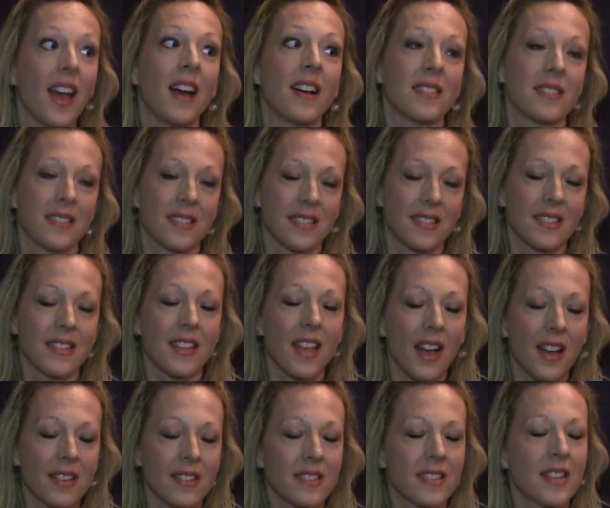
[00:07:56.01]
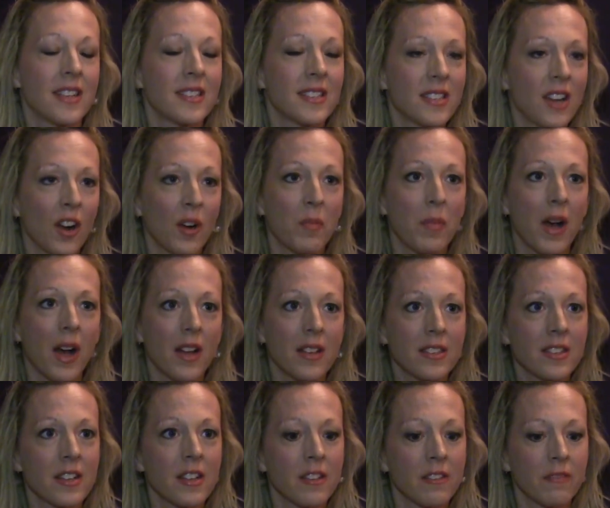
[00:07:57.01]
Yes, yes. It's our
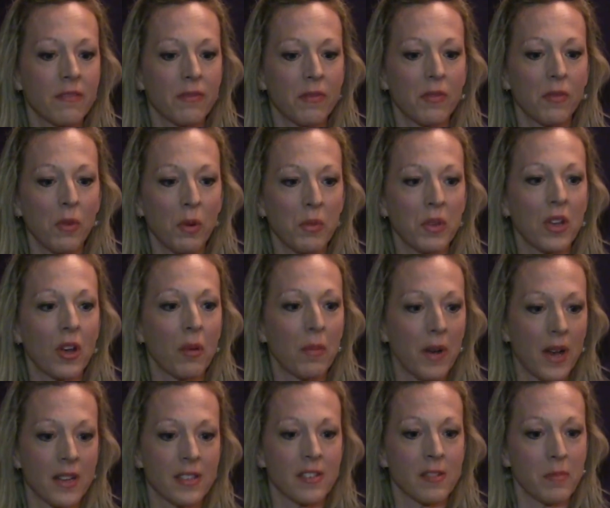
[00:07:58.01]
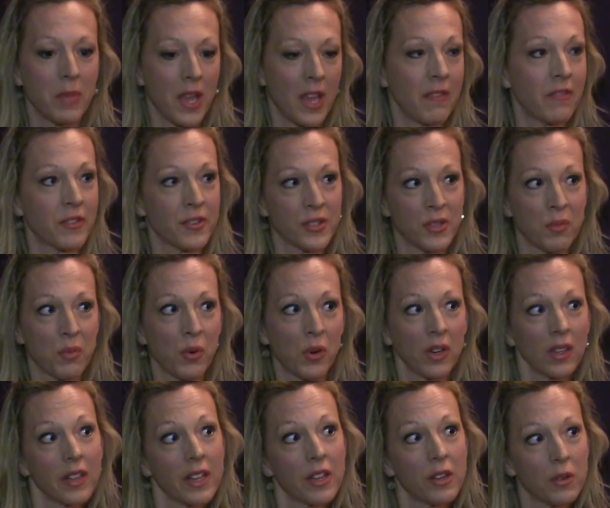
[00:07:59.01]
positive behavior
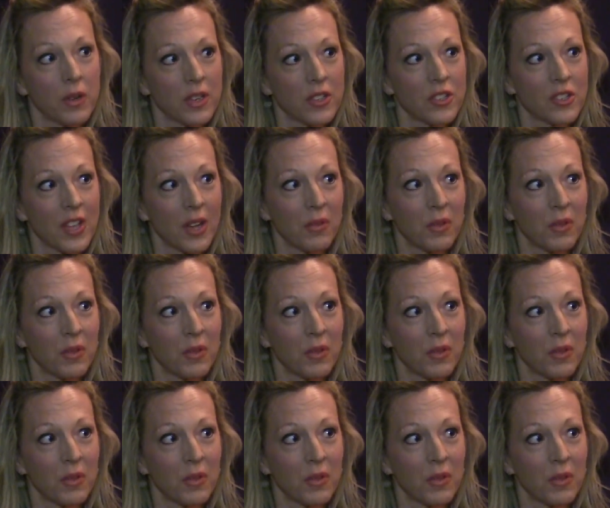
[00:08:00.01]
support language